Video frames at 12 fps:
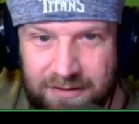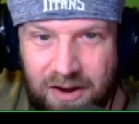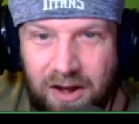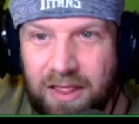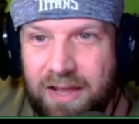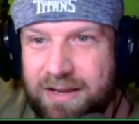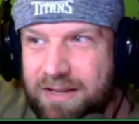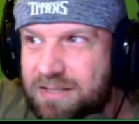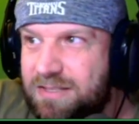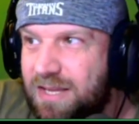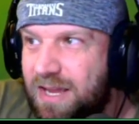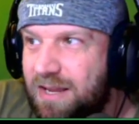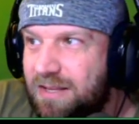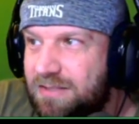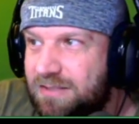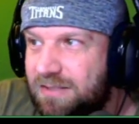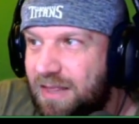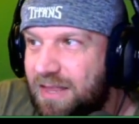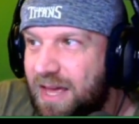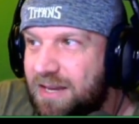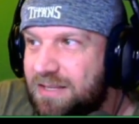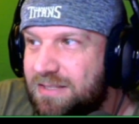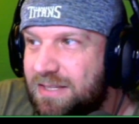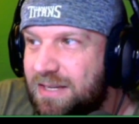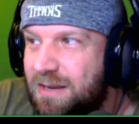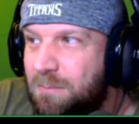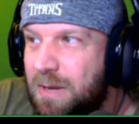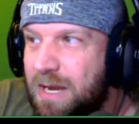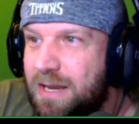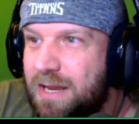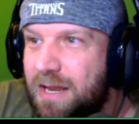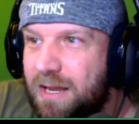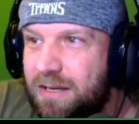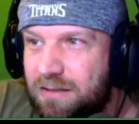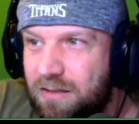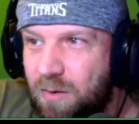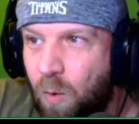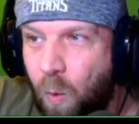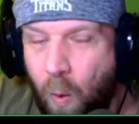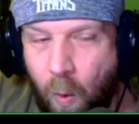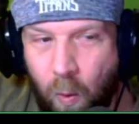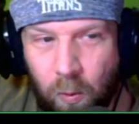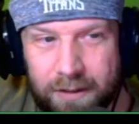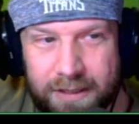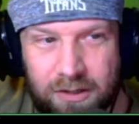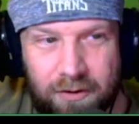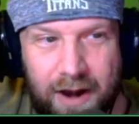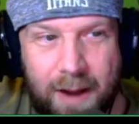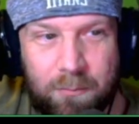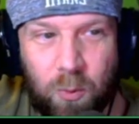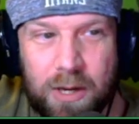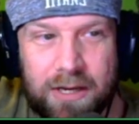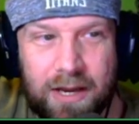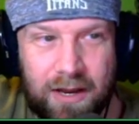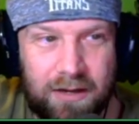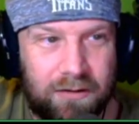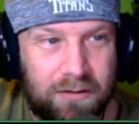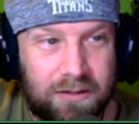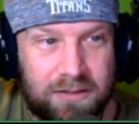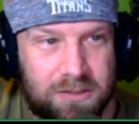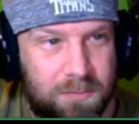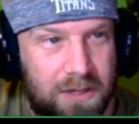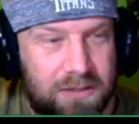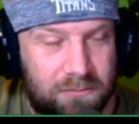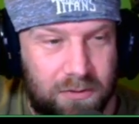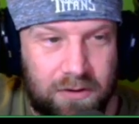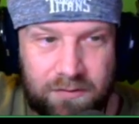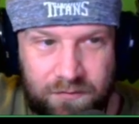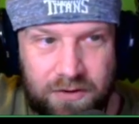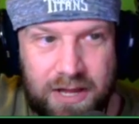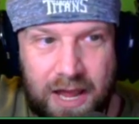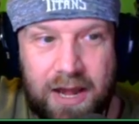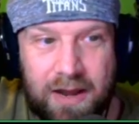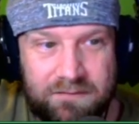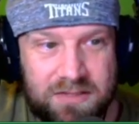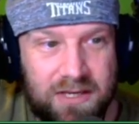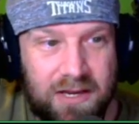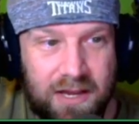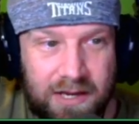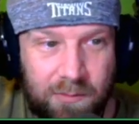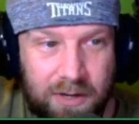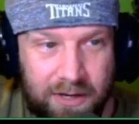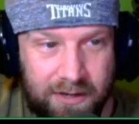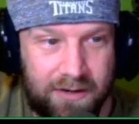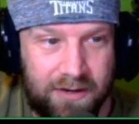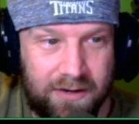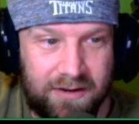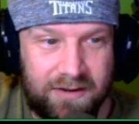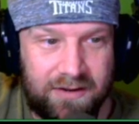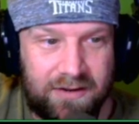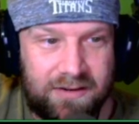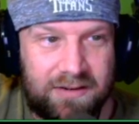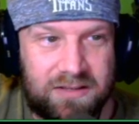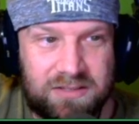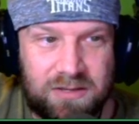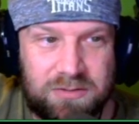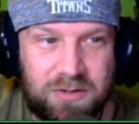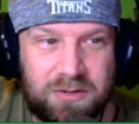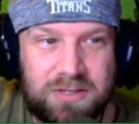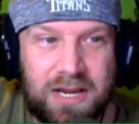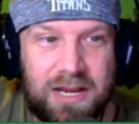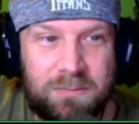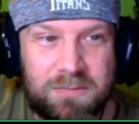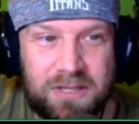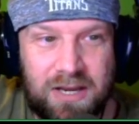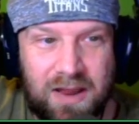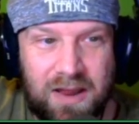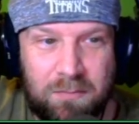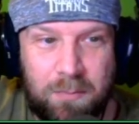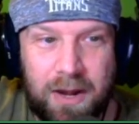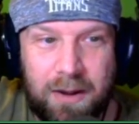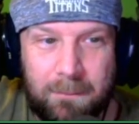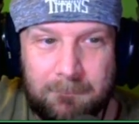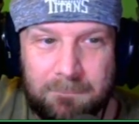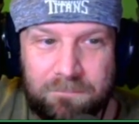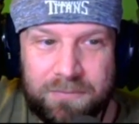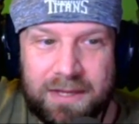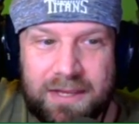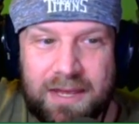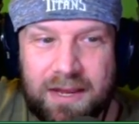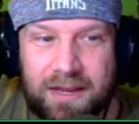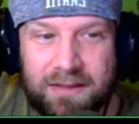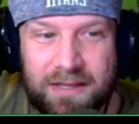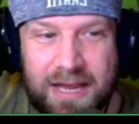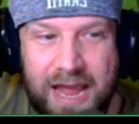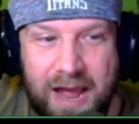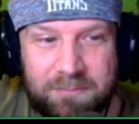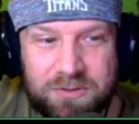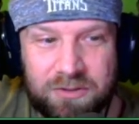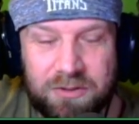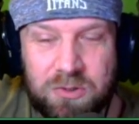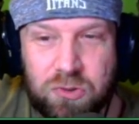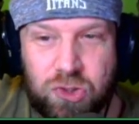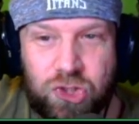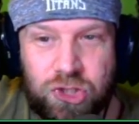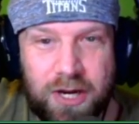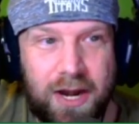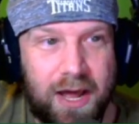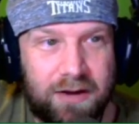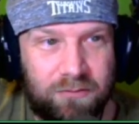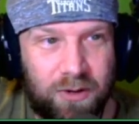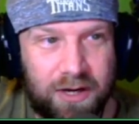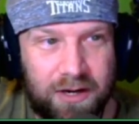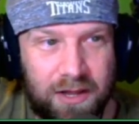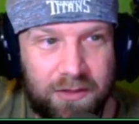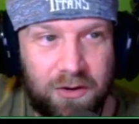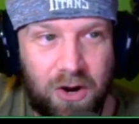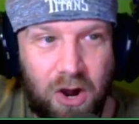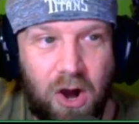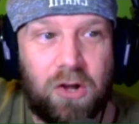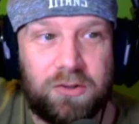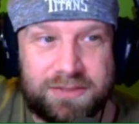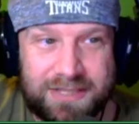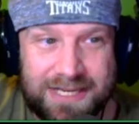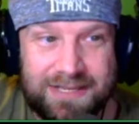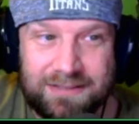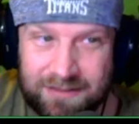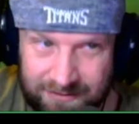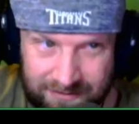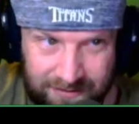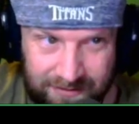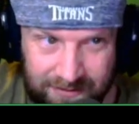All I can say is that is an immediate holy crap weekend, especially for the NFC anyway, because mm-hmm. those are teams that have been kicking the absolute shit out of one another all season.